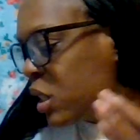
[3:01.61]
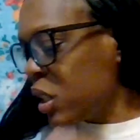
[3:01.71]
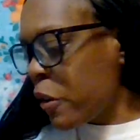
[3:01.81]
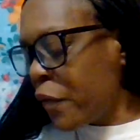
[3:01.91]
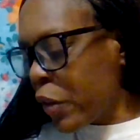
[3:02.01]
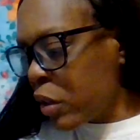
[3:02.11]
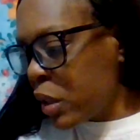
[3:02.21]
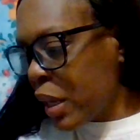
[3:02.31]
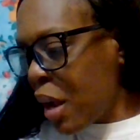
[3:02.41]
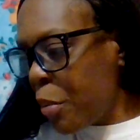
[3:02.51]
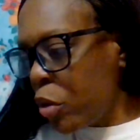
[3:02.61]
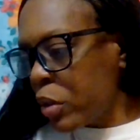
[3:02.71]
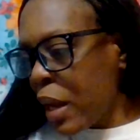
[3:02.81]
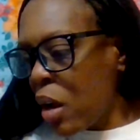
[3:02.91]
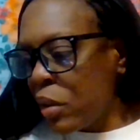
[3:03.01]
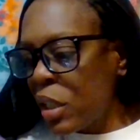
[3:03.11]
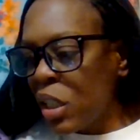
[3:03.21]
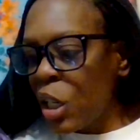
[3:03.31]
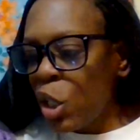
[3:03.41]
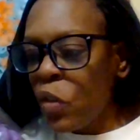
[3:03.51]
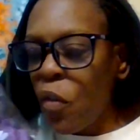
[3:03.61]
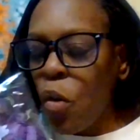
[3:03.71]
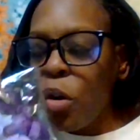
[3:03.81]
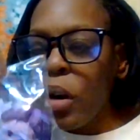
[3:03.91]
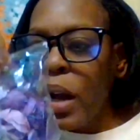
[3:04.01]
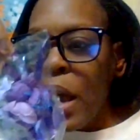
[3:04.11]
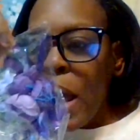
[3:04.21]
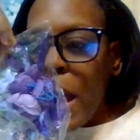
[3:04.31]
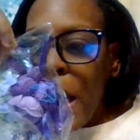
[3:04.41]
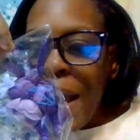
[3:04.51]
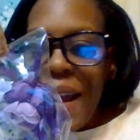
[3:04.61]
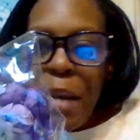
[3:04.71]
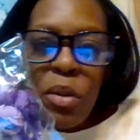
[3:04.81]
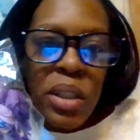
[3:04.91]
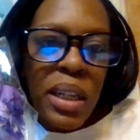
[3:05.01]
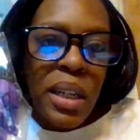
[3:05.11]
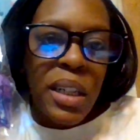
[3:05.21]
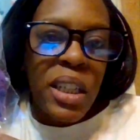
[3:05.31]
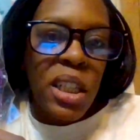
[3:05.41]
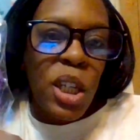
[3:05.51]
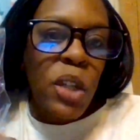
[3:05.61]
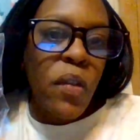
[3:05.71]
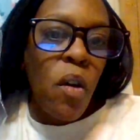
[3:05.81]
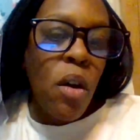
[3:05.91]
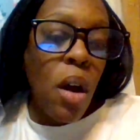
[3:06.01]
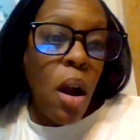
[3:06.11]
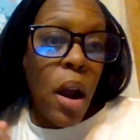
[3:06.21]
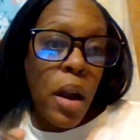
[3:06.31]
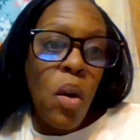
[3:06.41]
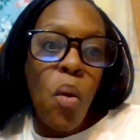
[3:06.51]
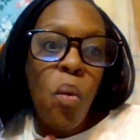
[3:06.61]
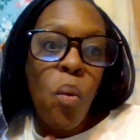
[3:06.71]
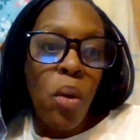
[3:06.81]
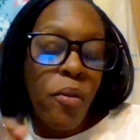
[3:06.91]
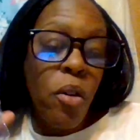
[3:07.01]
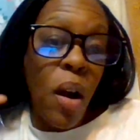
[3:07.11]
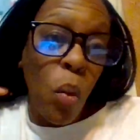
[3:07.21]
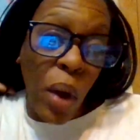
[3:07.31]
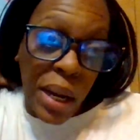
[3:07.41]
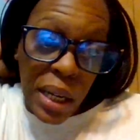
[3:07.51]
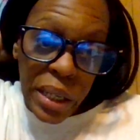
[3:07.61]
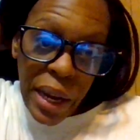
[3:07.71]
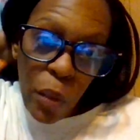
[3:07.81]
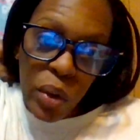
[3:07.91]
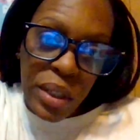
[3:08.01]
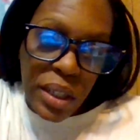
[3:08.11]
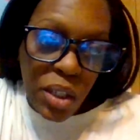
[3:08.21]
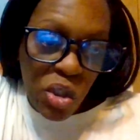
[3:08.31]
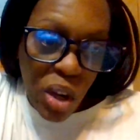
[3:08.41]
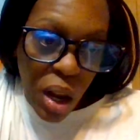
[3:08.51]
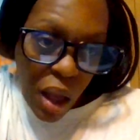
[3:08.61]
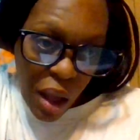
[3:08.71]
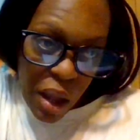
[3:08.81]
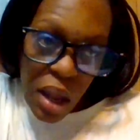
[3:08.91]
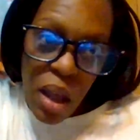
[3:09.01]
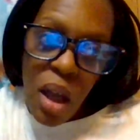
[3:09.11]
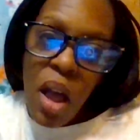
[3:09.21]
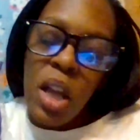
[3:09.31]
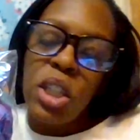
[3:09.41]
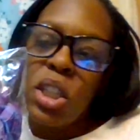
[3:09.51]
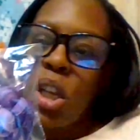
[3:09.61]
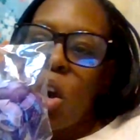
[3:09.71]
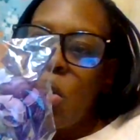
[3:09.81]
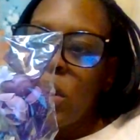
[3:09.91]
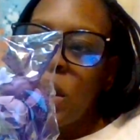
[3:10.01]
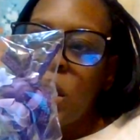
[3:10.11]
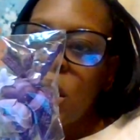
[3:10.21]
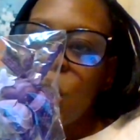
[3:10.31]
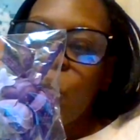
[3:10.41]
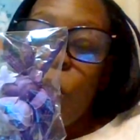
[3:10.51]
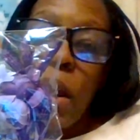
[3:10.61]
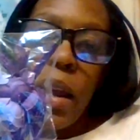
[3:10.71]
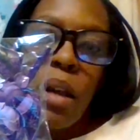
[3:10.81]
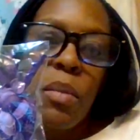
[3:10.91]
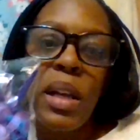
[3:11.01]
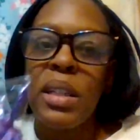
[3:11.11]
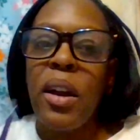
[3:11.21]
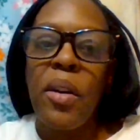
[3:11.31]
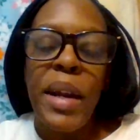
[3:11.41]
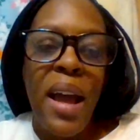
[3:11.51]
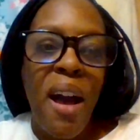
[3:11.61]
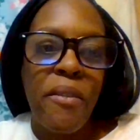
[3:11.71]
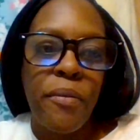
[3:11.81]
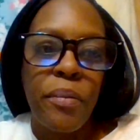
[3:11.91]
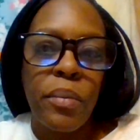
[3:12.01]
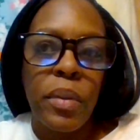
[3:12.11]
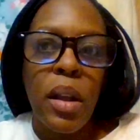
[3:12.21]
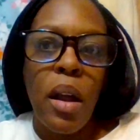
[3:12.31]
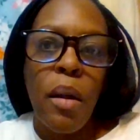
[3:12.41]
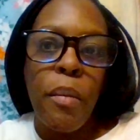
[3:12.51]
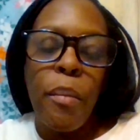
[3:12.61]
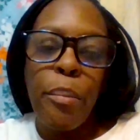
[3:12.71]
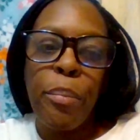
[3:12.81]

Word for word: is the first thing I pulled out. This is for Hamilton. This is for our for our wedding day, which is in July. So this is for him because I already have, um,